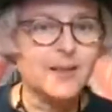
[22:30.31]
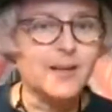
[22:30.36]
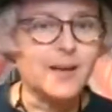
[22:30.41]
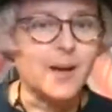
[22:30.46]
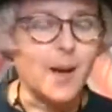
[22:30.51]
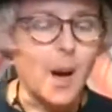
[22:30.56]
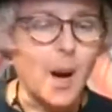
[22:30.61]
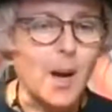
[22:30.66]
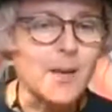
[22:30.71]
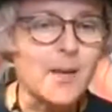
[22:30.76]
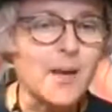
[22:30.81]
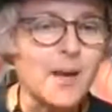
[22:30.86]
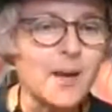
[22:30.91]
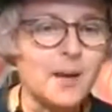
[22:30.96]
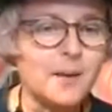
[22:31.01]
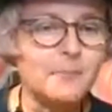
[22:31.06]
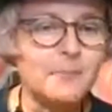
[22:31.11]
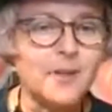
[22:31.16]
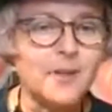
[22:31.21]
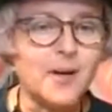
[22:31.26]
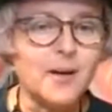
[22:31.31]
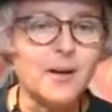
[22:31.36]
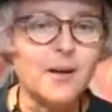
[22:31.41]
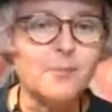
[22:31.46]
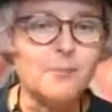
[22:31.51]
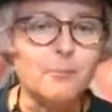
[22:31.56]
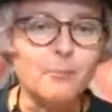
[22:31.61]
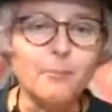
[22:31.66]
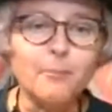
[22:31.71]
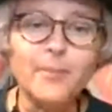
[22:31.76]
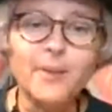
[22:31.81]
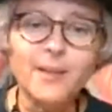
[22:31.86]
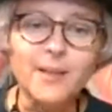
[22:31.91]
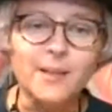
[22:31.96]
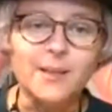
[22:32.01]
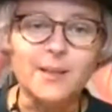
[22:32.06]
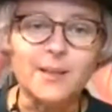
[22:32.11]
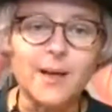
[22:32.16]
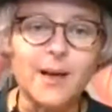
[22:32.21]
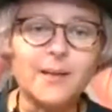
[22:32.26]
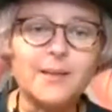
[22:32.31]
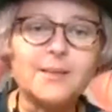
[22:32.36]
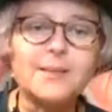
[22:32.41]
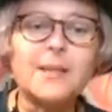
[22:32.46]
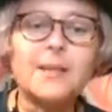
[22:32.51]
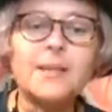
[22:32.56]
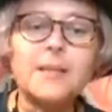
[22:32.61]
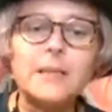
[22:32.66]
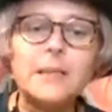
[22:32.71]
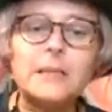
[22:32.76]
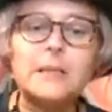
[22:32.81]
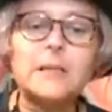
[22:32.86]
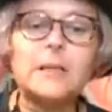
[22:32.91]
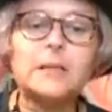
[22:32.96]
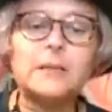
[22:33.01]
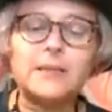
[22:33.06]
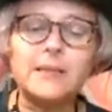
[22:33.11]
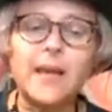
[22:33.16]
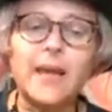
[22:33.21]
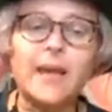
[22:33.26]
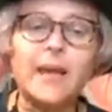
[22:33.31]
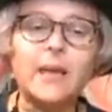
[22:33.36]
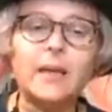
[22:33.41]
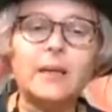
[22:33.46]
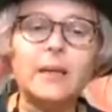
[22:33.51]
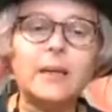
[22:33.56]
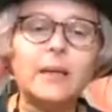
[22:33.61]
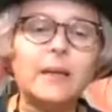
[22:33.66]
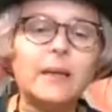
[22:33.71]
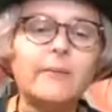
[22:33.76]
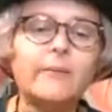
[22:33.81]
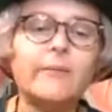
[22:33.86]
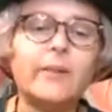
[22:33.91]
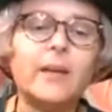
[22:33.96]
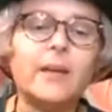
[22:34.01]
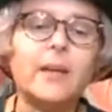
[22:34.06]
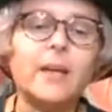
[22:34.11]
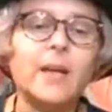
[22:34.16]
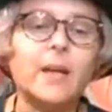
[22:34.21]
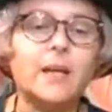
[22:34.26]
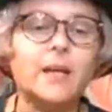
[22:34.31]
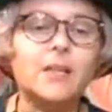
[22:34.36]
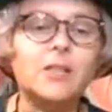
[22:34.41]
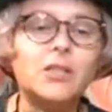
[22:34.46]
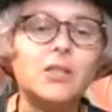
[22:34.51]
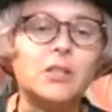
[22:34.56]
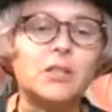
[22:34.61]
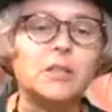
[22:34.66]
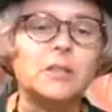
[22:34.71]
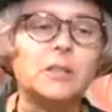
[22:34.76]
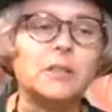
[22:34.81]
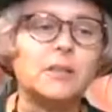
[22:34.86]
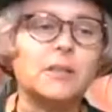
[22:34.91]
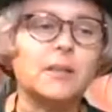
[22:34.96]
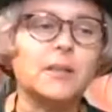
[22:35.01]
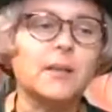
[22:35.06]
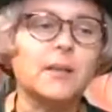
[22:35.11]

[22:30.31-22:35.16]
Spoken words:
I am not me. It's like taking a vacation